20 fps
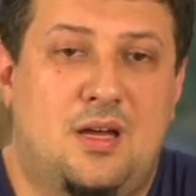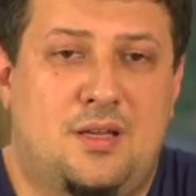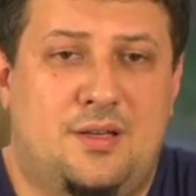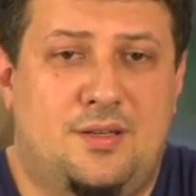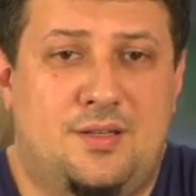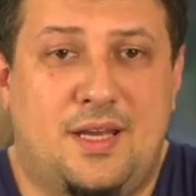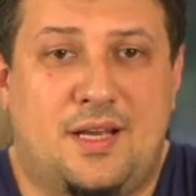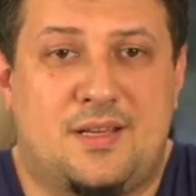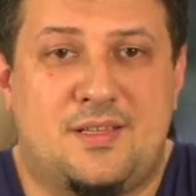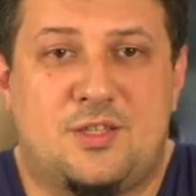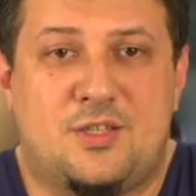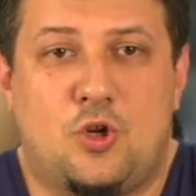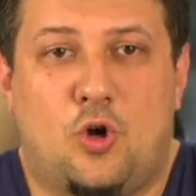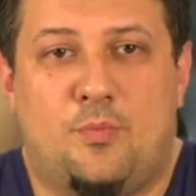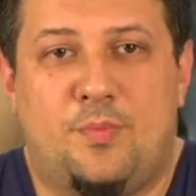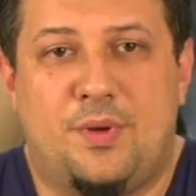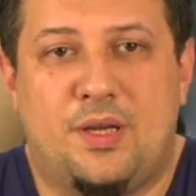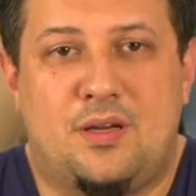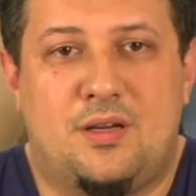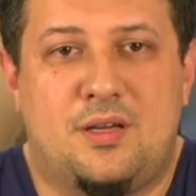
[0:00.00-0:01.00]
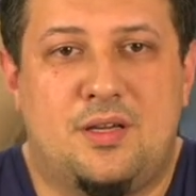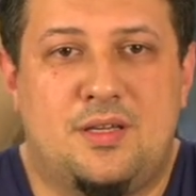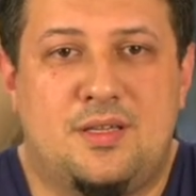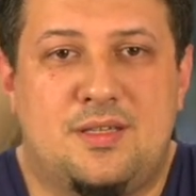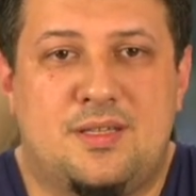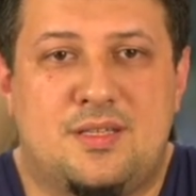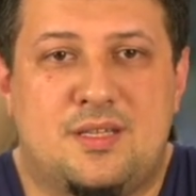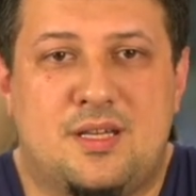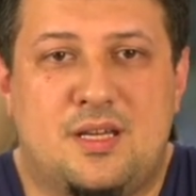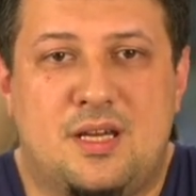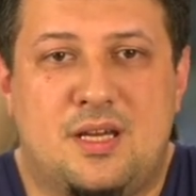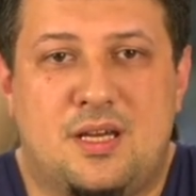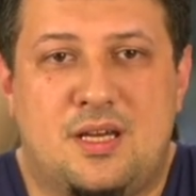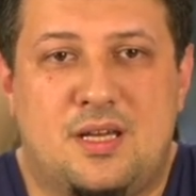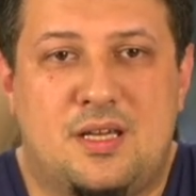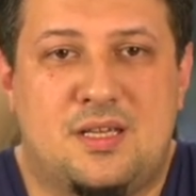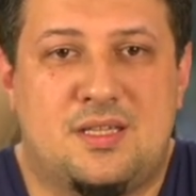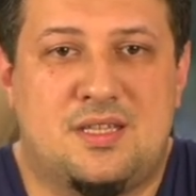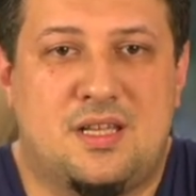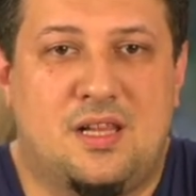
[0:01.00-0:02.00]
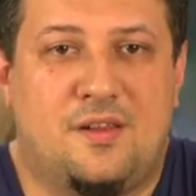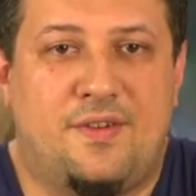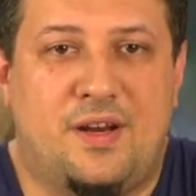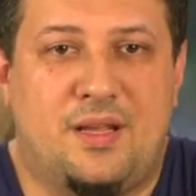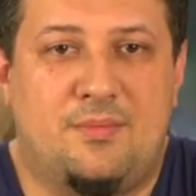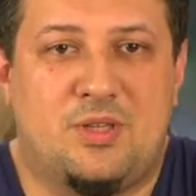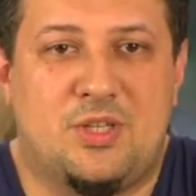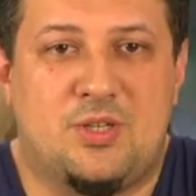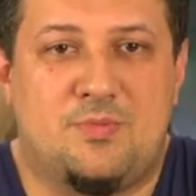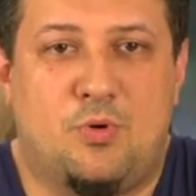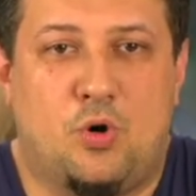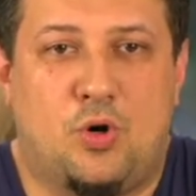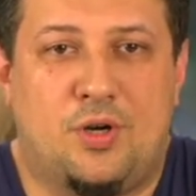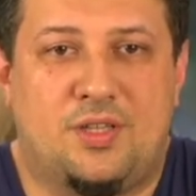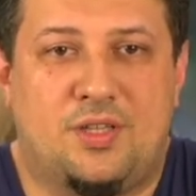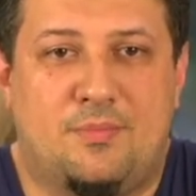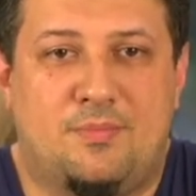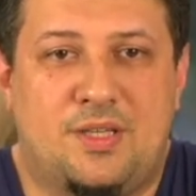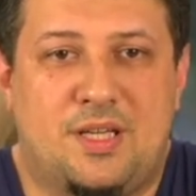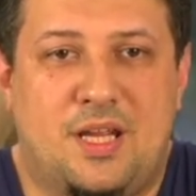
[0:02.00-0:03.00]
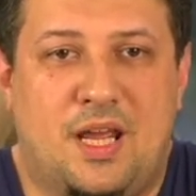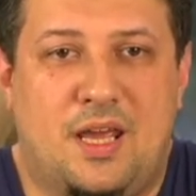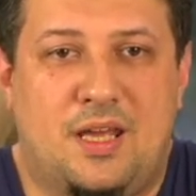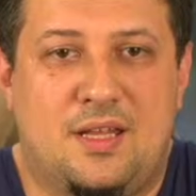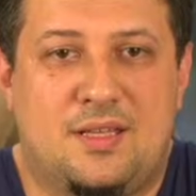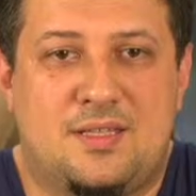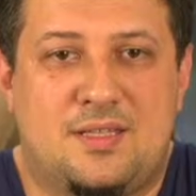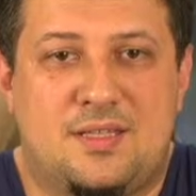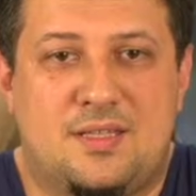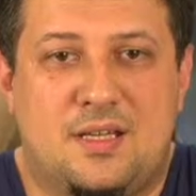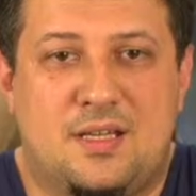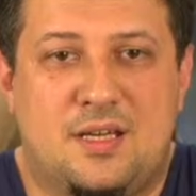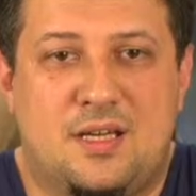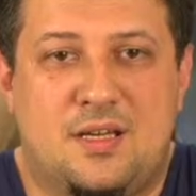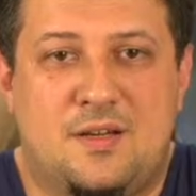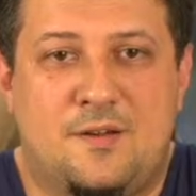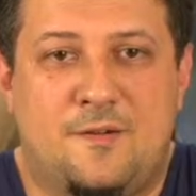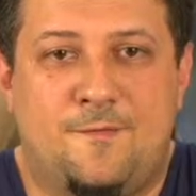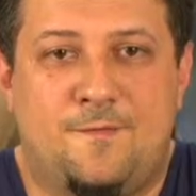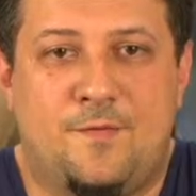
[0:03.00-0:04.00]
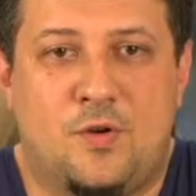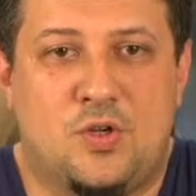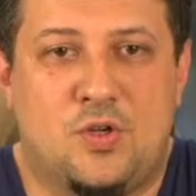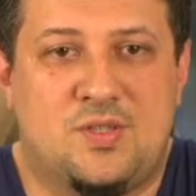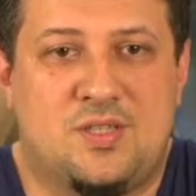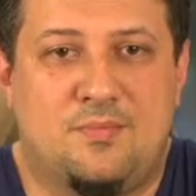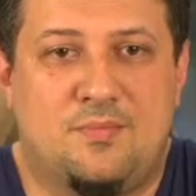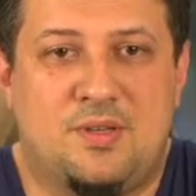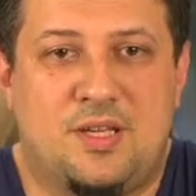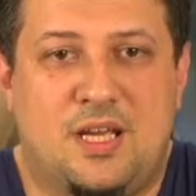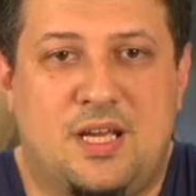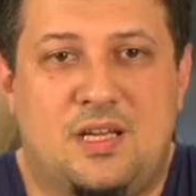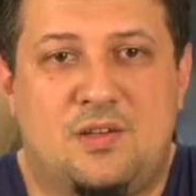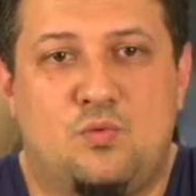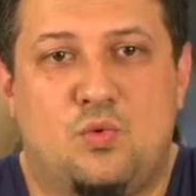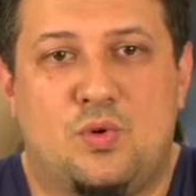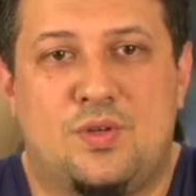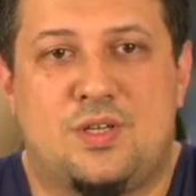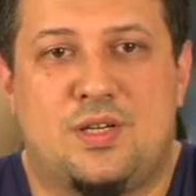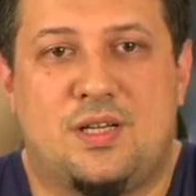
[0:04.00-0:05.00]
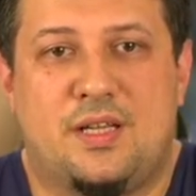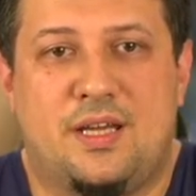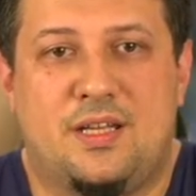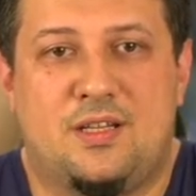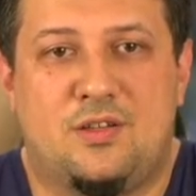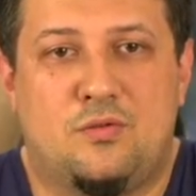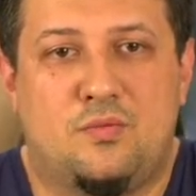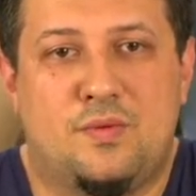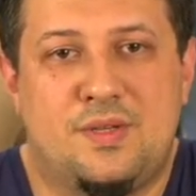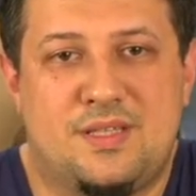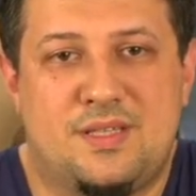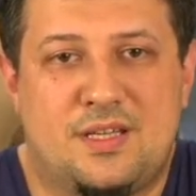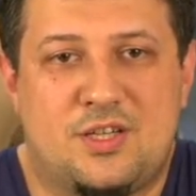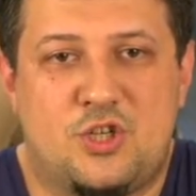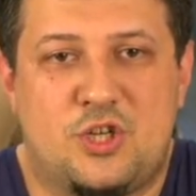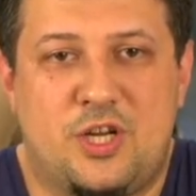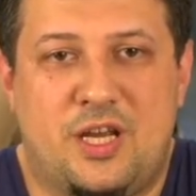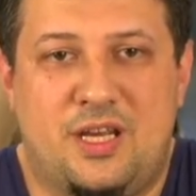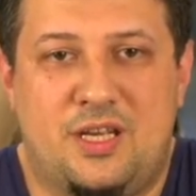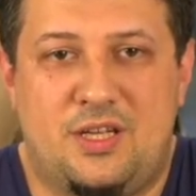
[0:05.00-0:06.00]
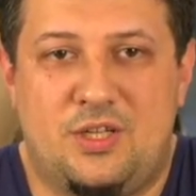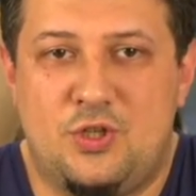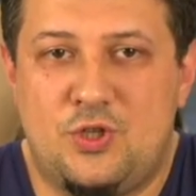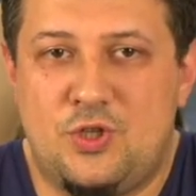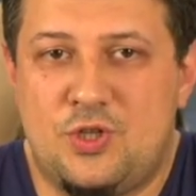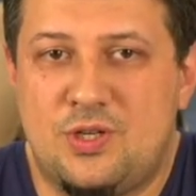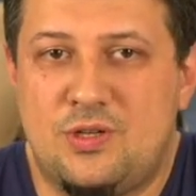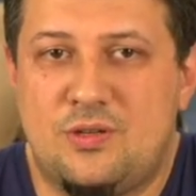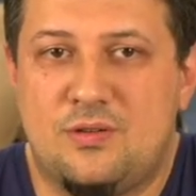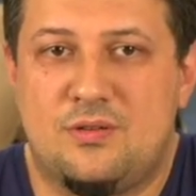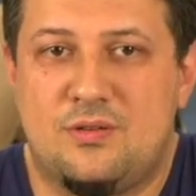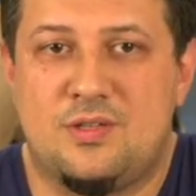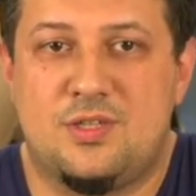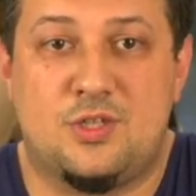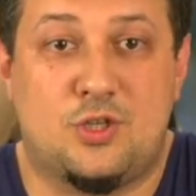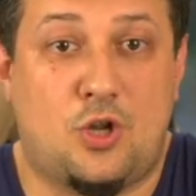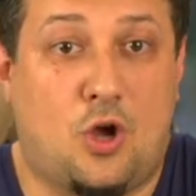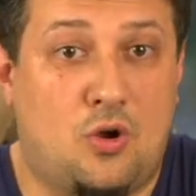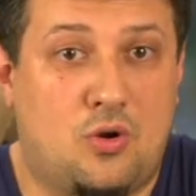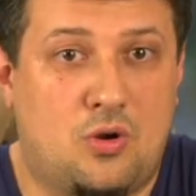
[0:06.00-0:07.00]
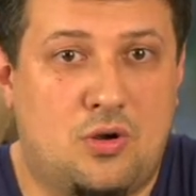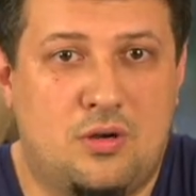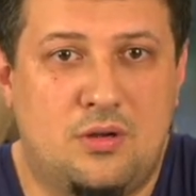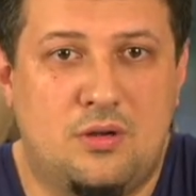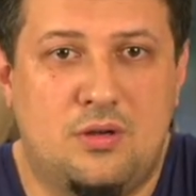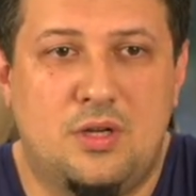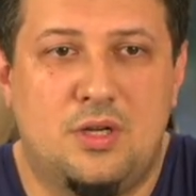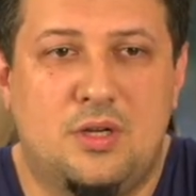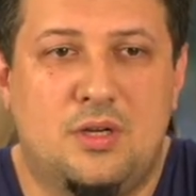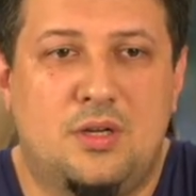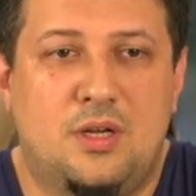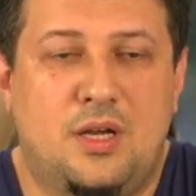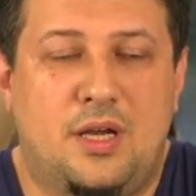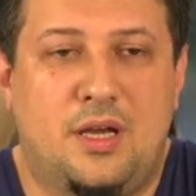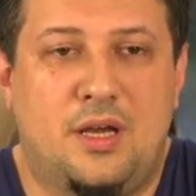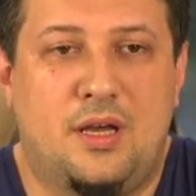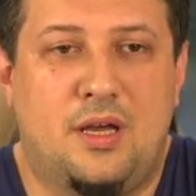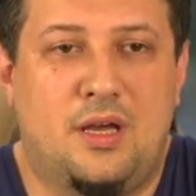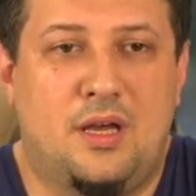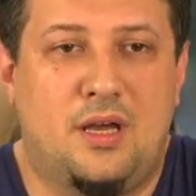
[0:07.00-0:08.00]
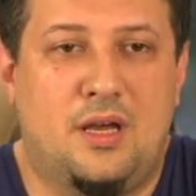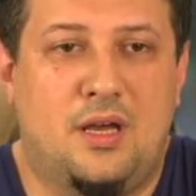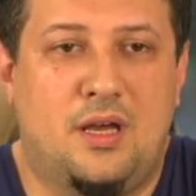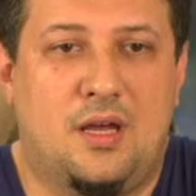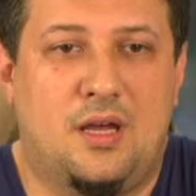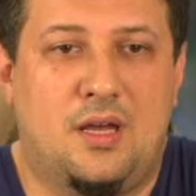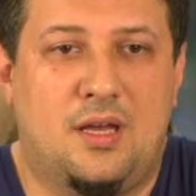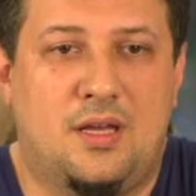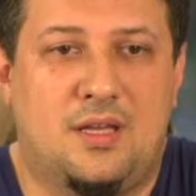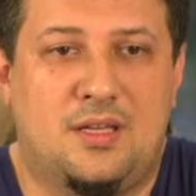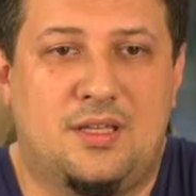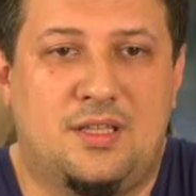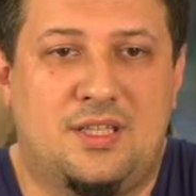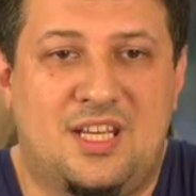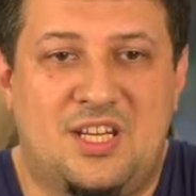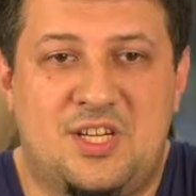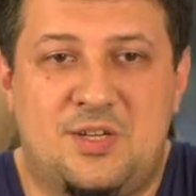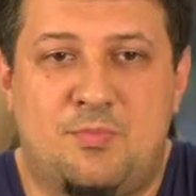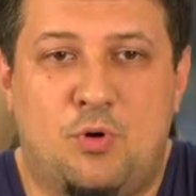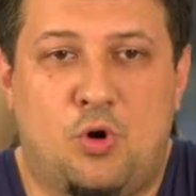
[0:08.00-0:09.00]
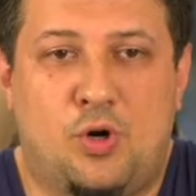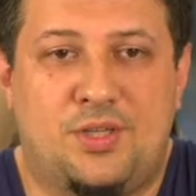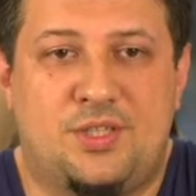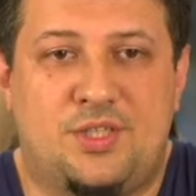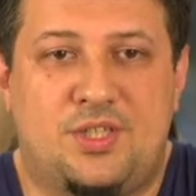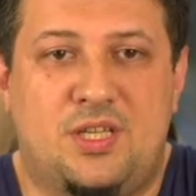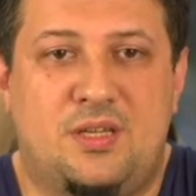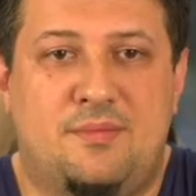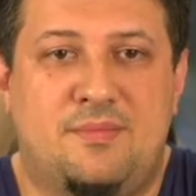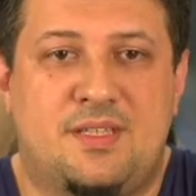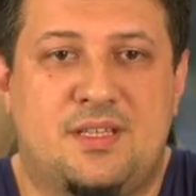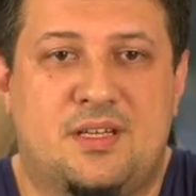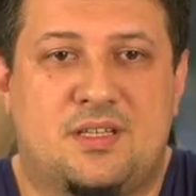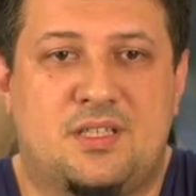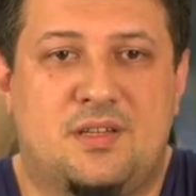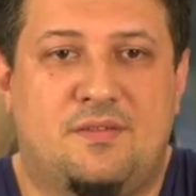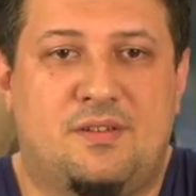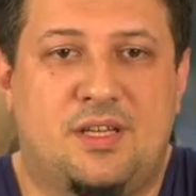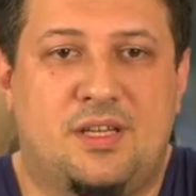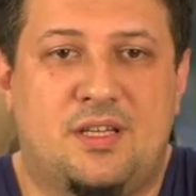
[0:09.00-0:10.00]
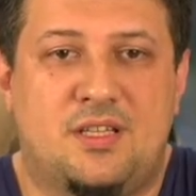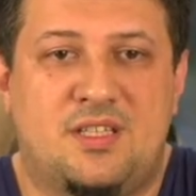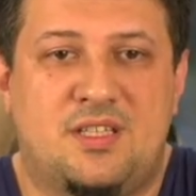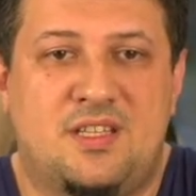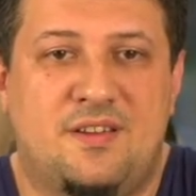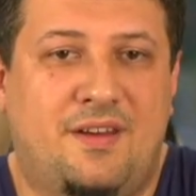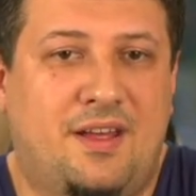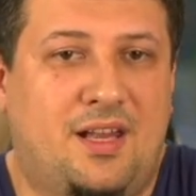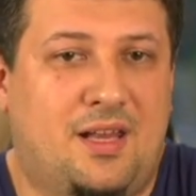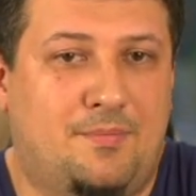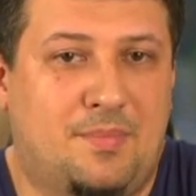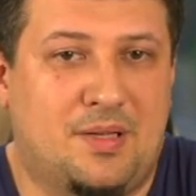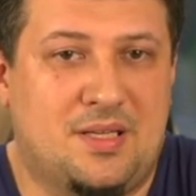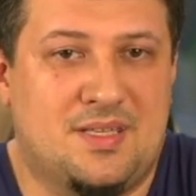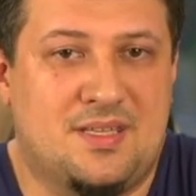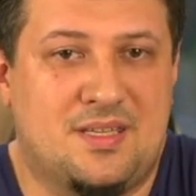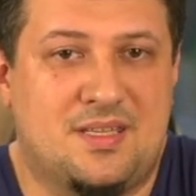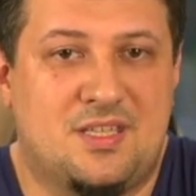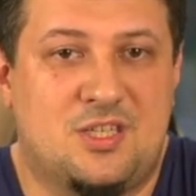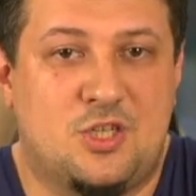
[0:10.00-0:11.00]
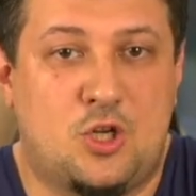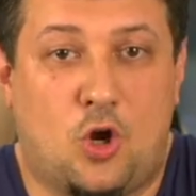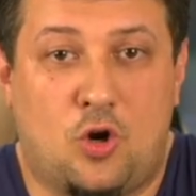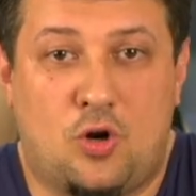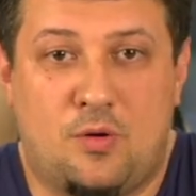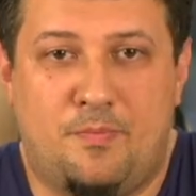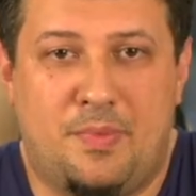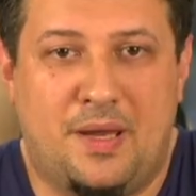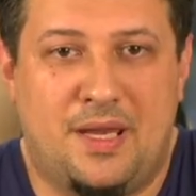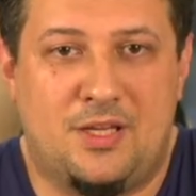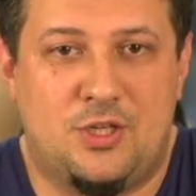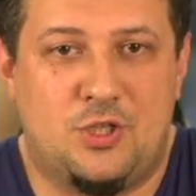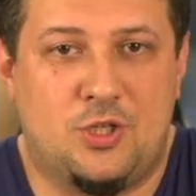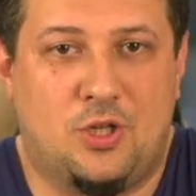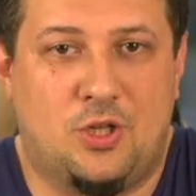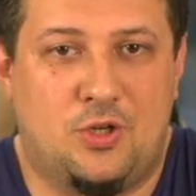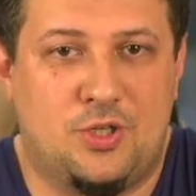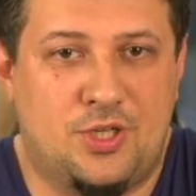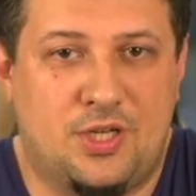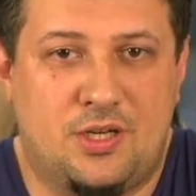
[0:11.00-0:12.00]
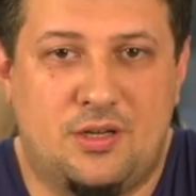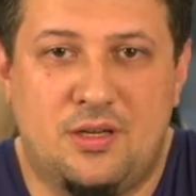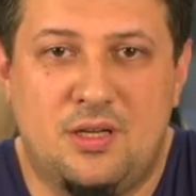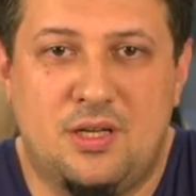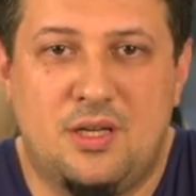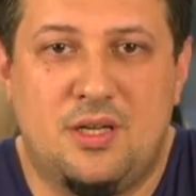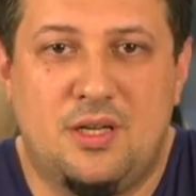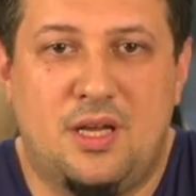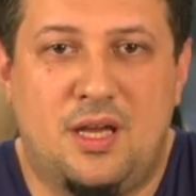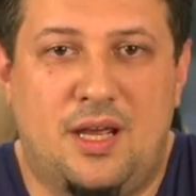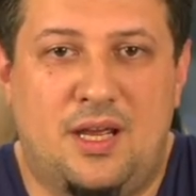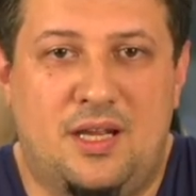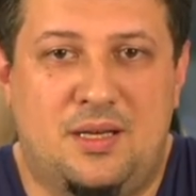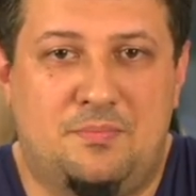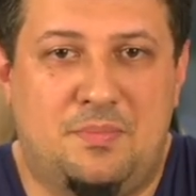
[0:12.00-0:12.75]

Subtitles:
Next topic is Cellframe dashboard updates. First update was related with exchange stock. Dashboard team is actively developing the stock page logic and